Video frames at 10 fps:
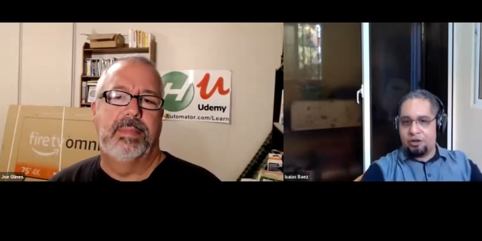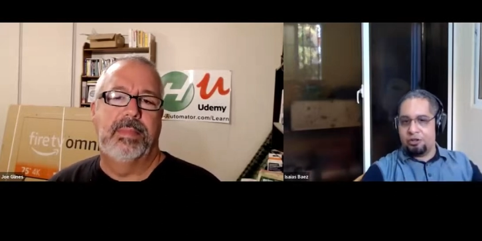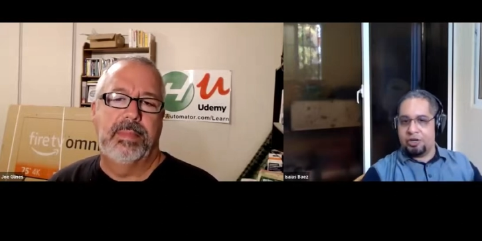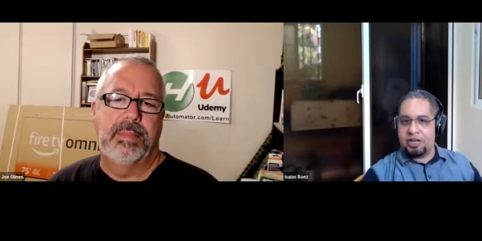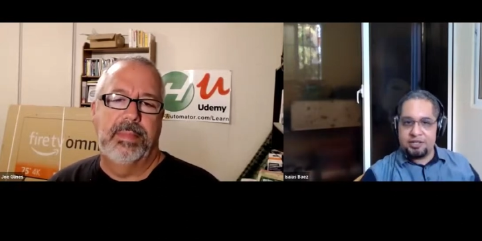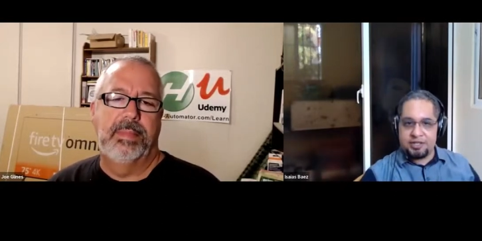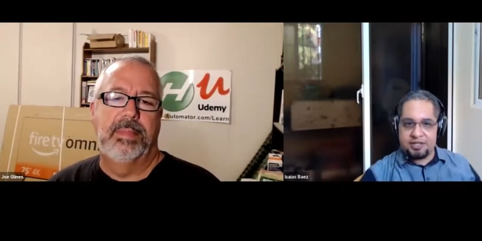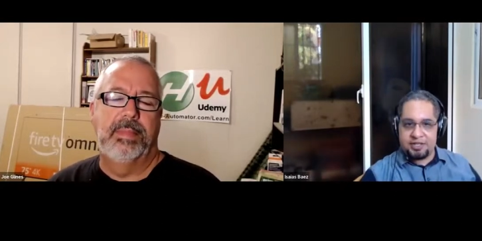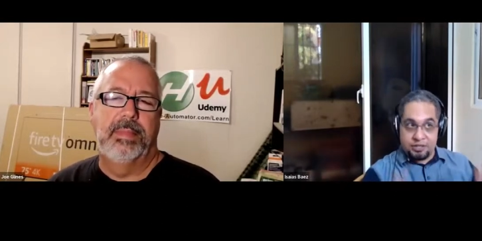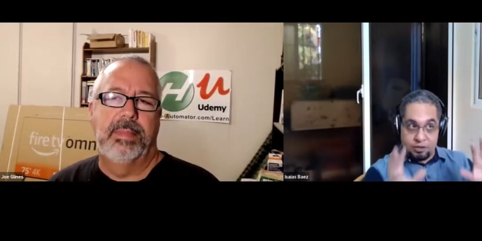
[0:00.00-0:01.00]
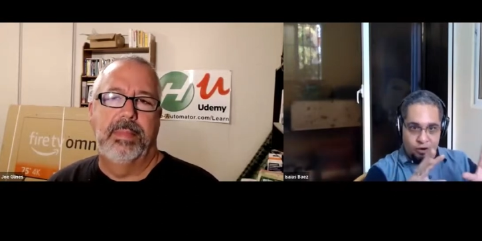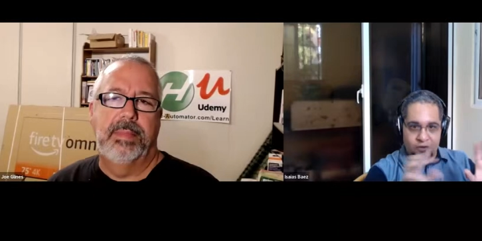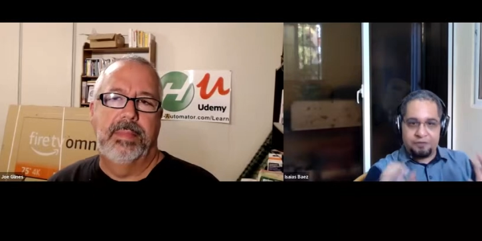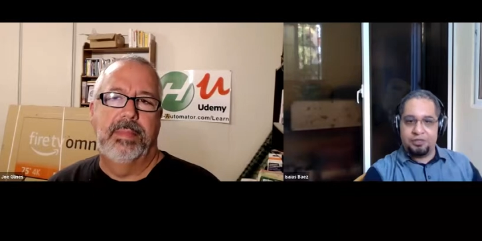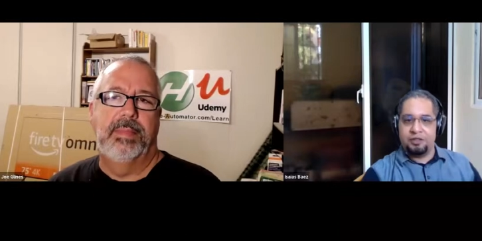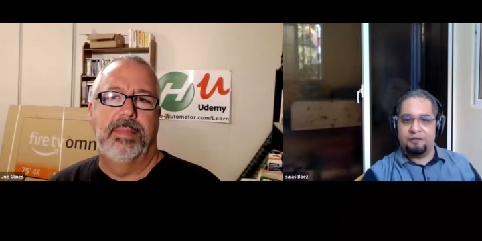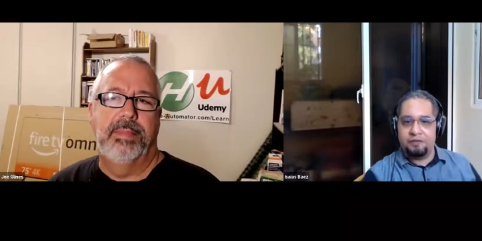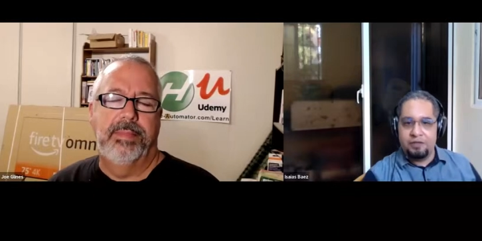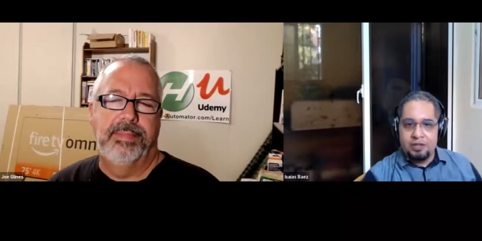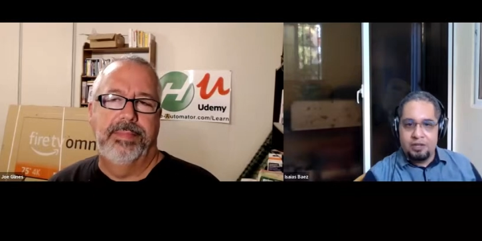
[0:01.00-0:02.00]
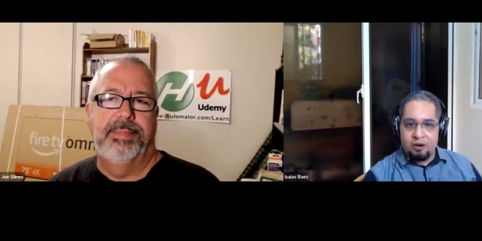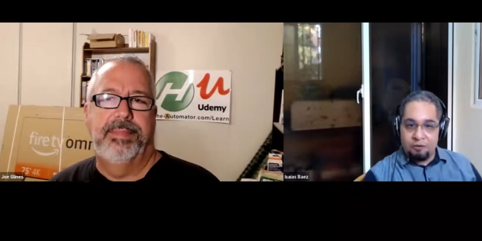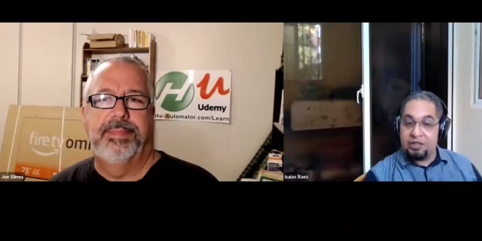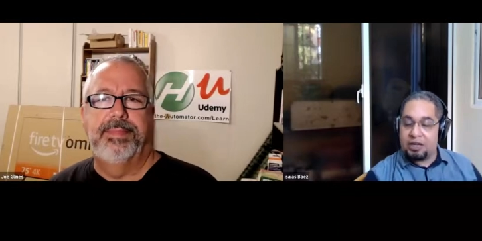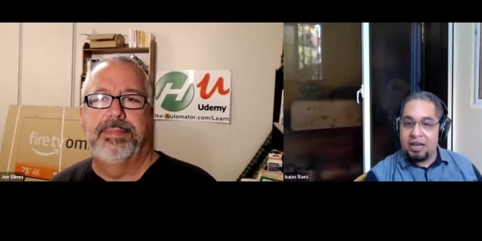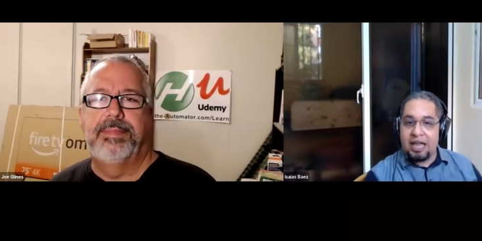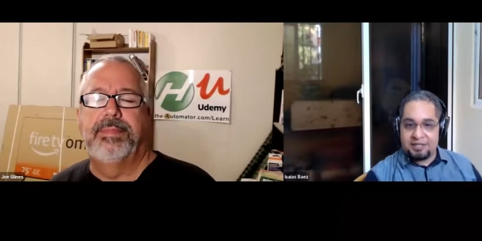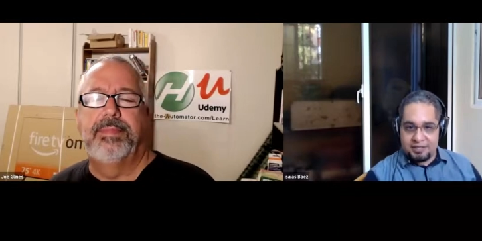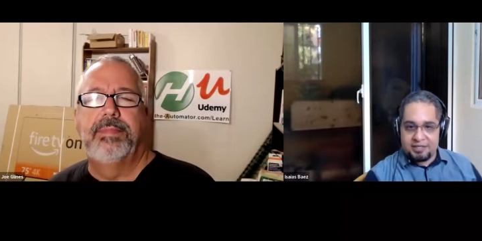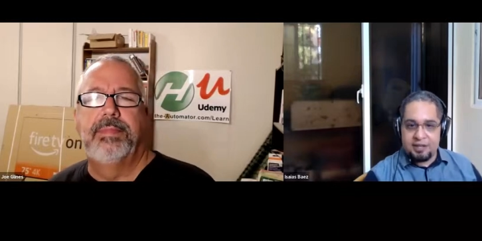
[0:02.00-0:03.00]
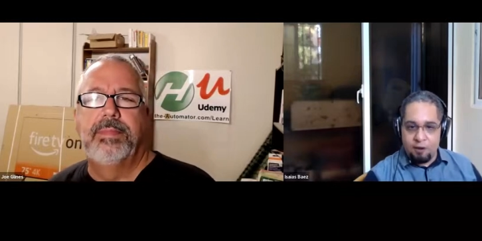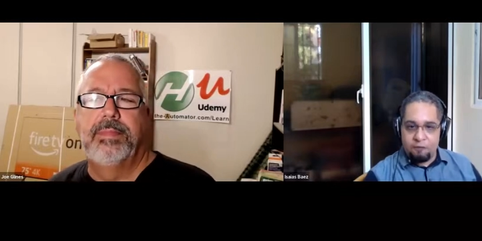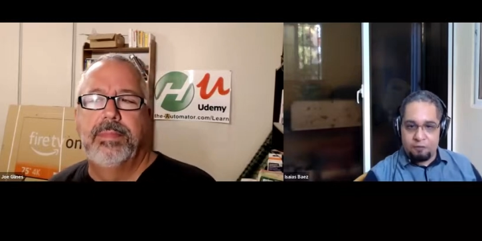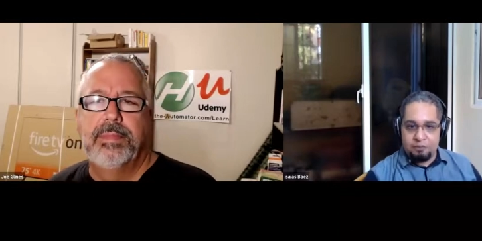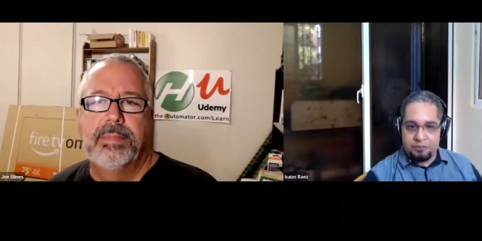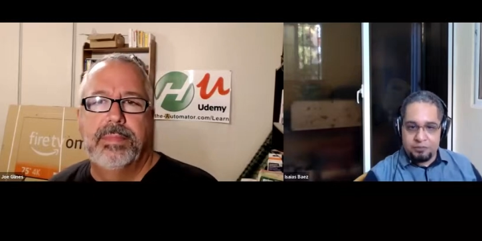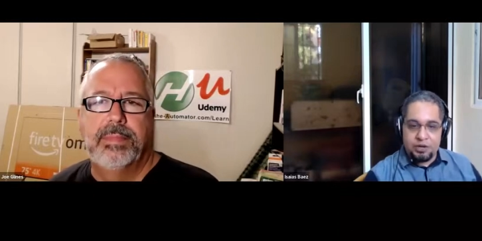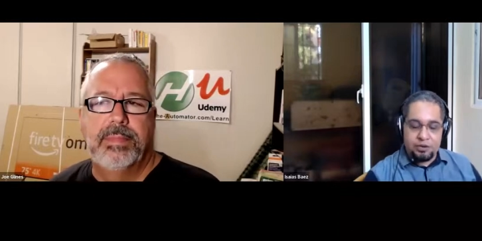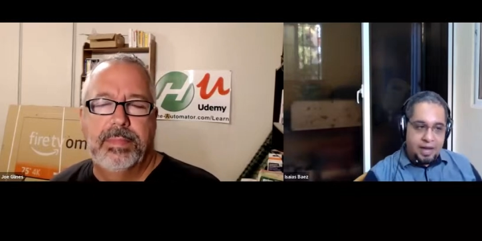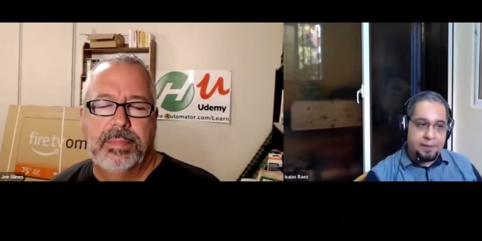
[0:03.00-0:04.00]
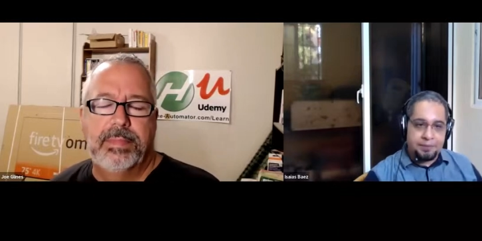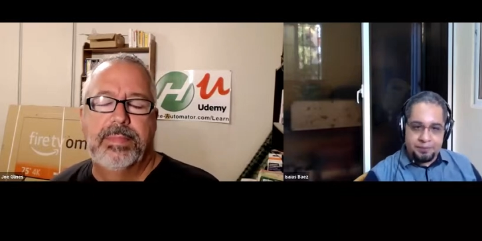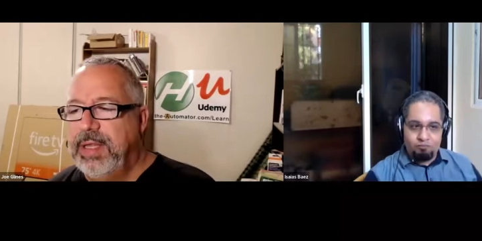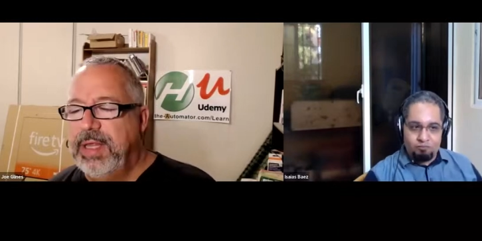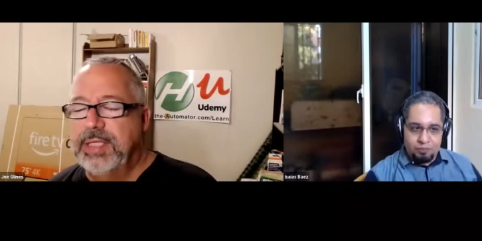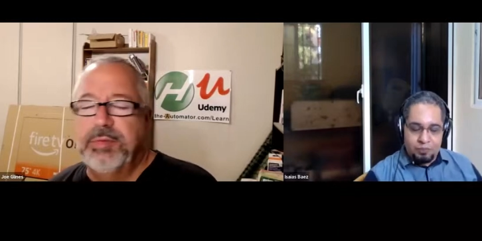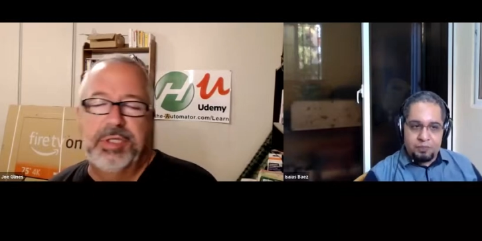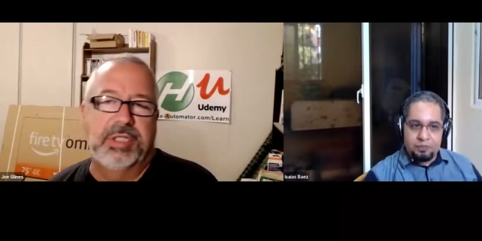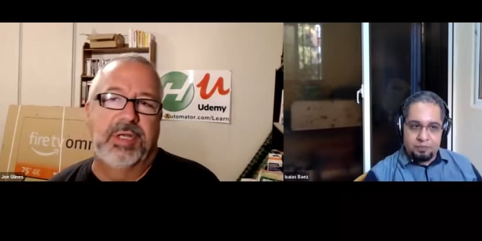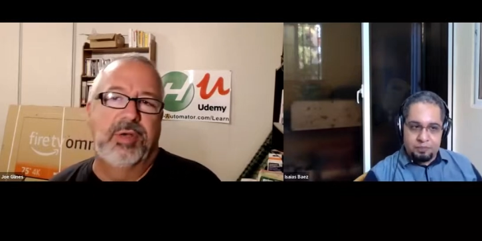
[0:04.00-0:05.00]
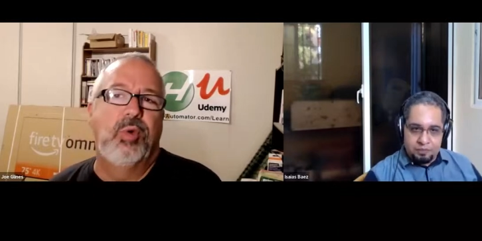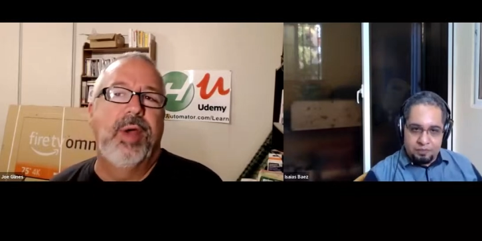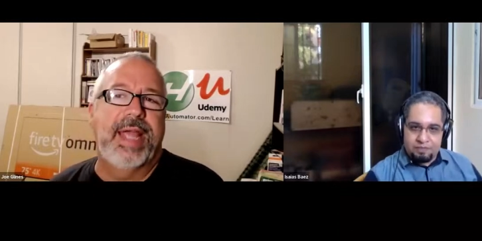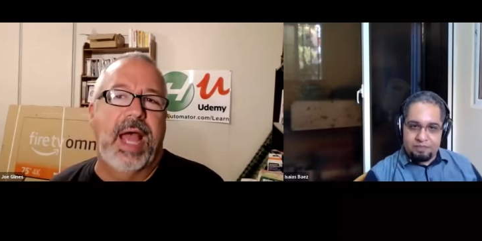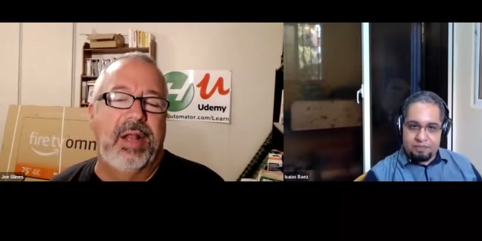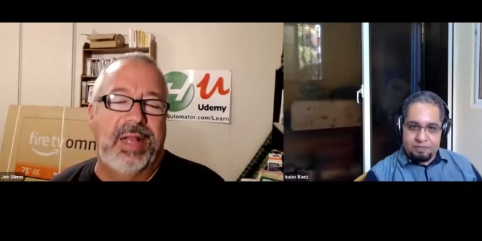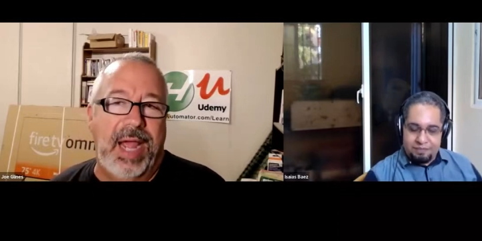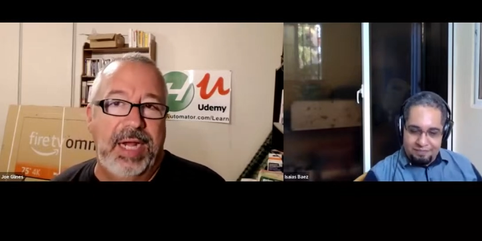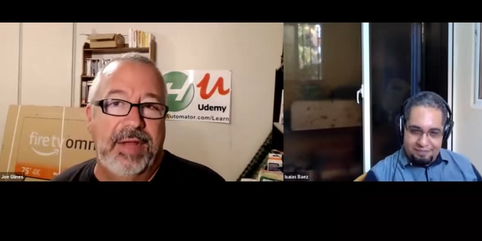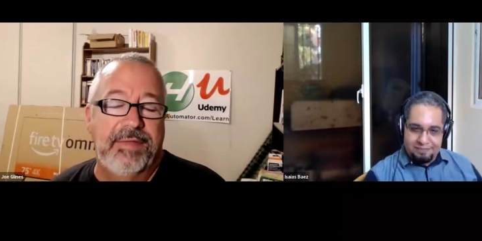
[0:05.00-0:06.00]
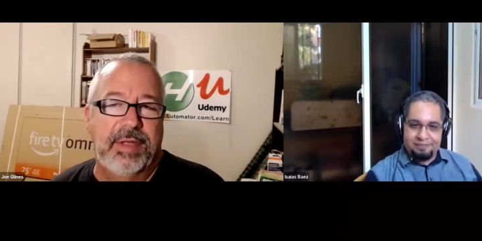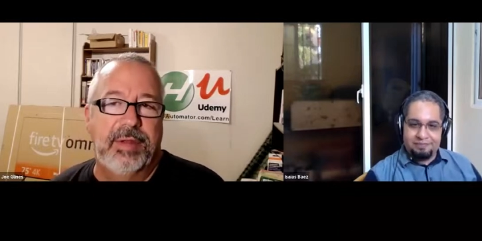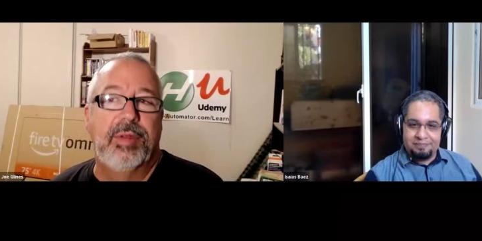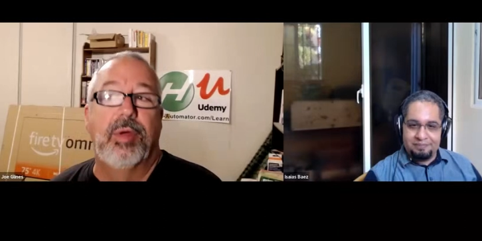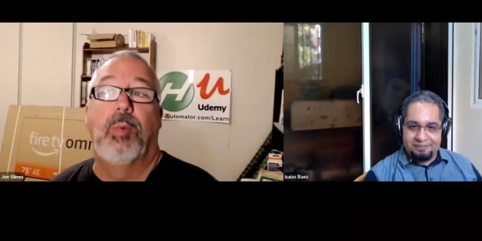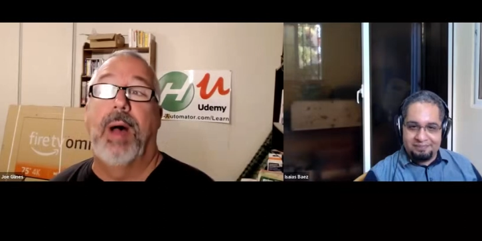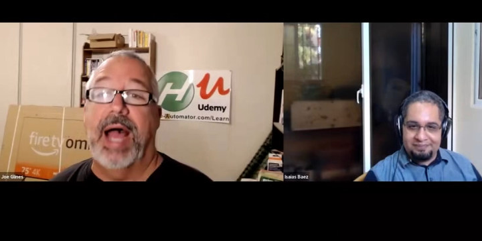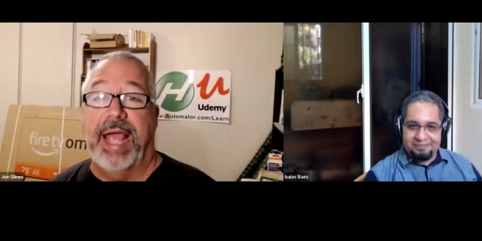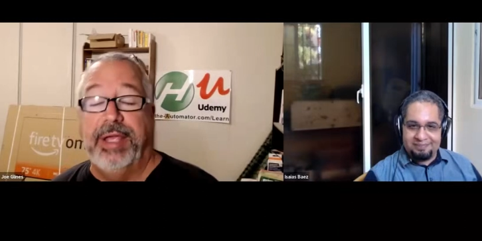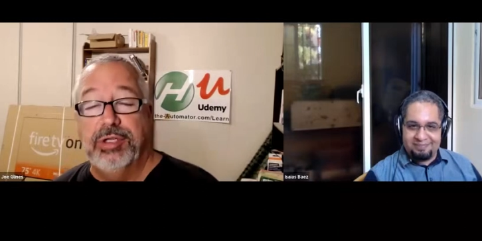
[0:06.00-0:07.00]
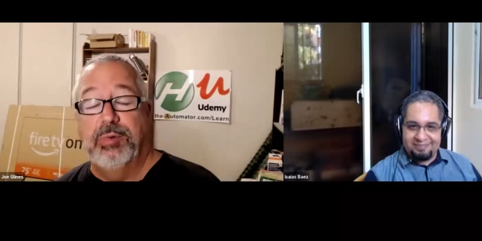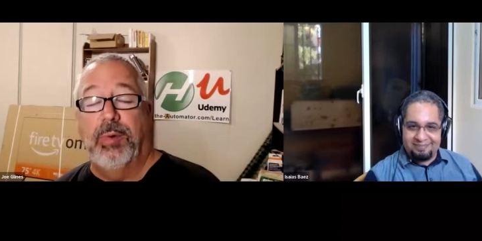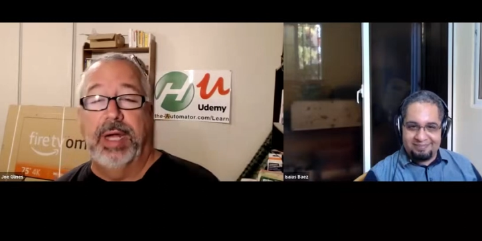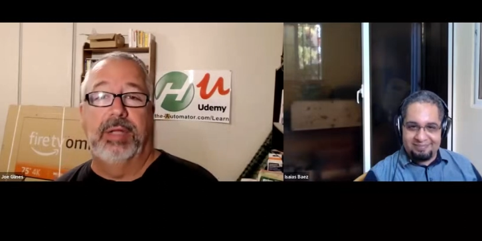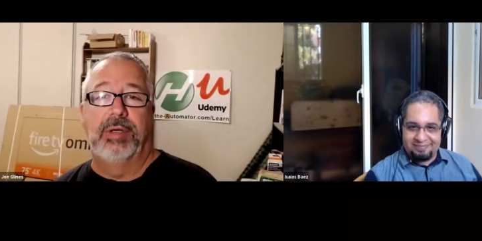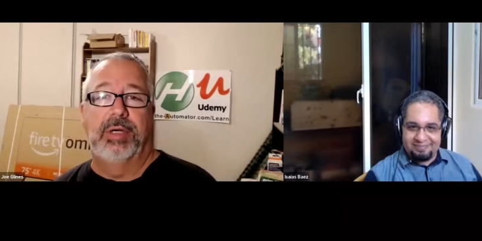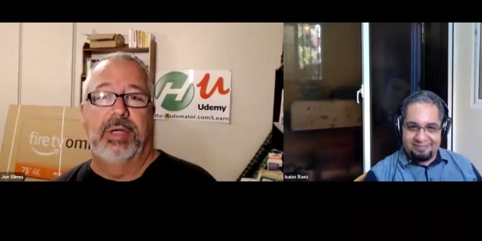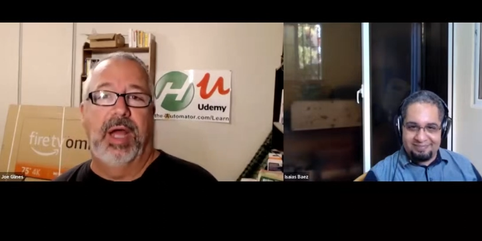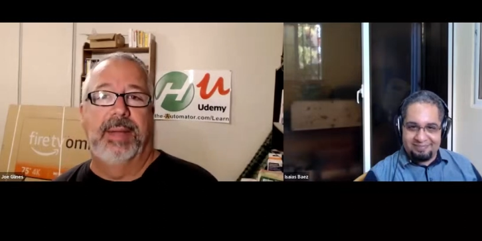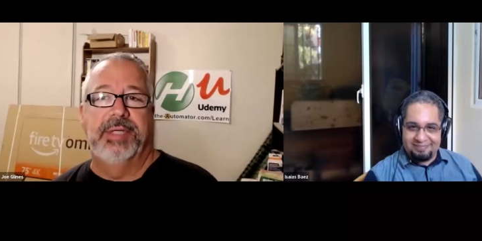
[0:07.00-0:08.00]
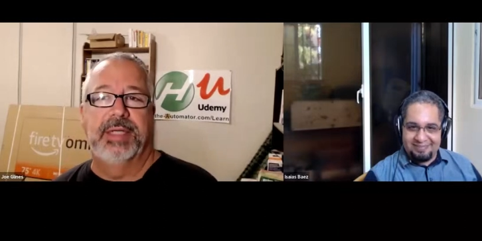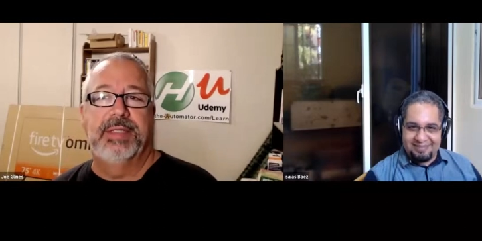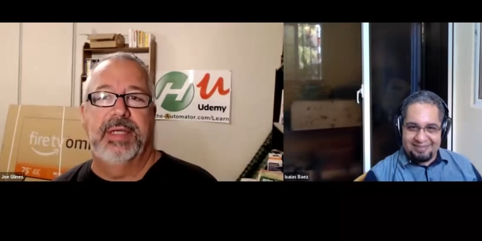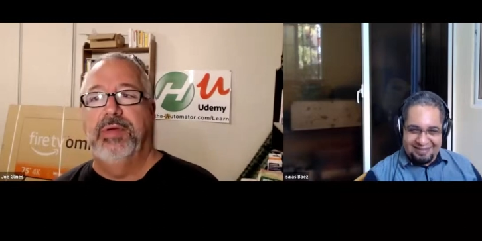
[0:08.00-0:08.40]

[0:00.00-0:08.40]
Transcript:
Speaker 1: other instances of the class itself. So yeah,
Speaker 2: this was just a quick outline of the why you should want to learn objects.